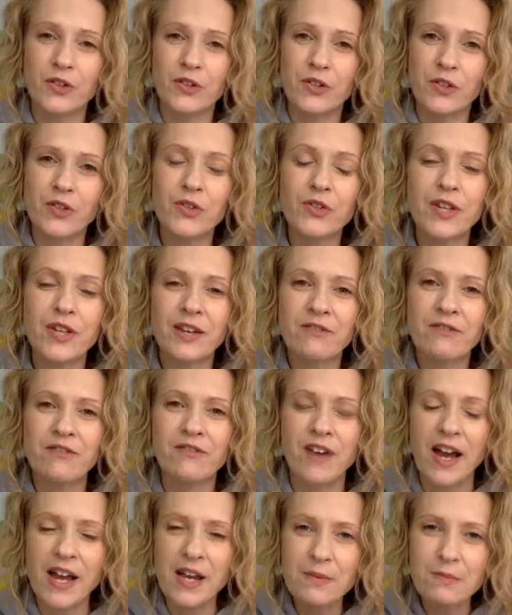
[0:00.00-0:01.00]
So using
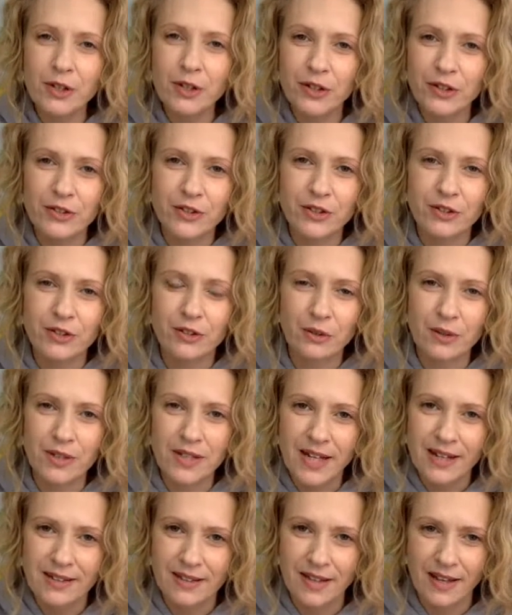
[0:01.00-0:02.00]
fiber to
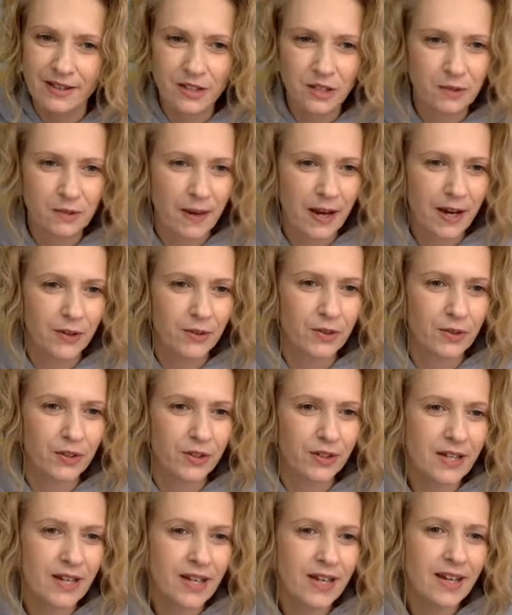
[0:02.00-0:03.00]
create that spiral.